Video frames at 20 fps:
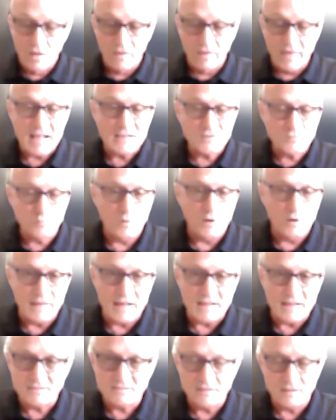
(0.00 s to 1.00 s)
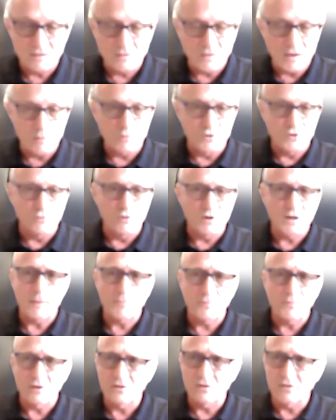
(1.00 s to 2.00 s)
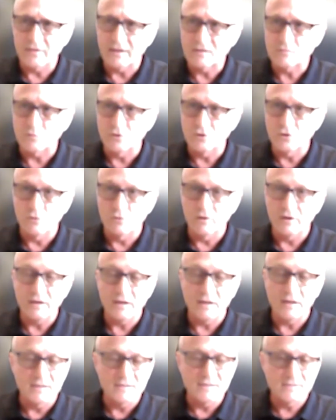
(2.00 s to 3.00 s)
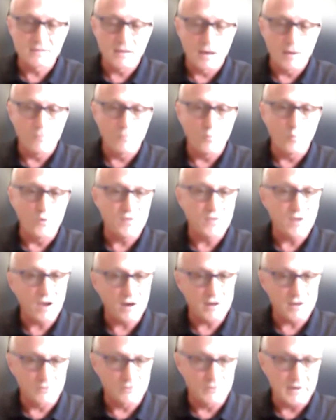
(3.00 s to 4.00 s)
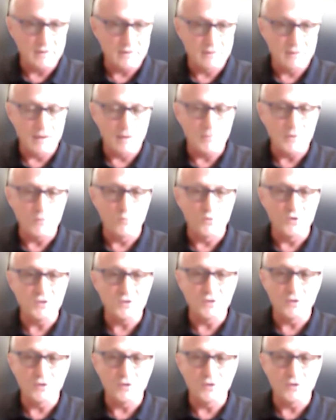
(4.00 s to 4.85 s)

that's the thing we're doing. A couple other things we're doing is with hiring. I mean, wouldn't you